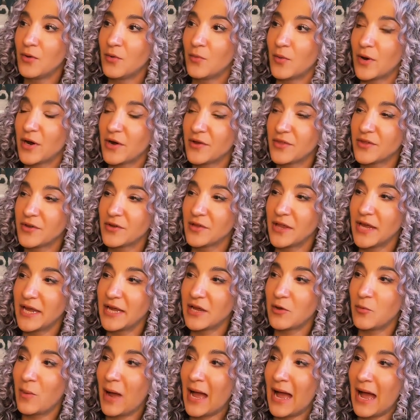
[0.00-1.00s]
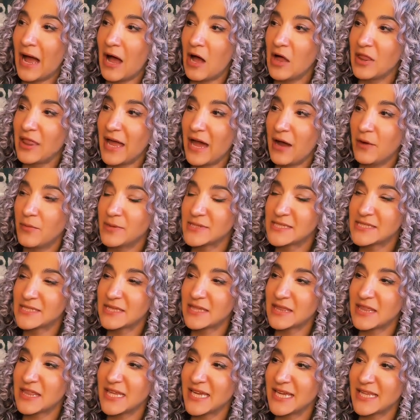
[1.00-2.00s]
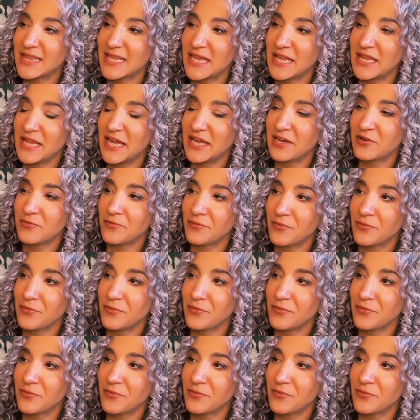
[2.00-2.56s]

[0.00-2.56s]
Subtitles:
where they're like, wow, that was the thing that like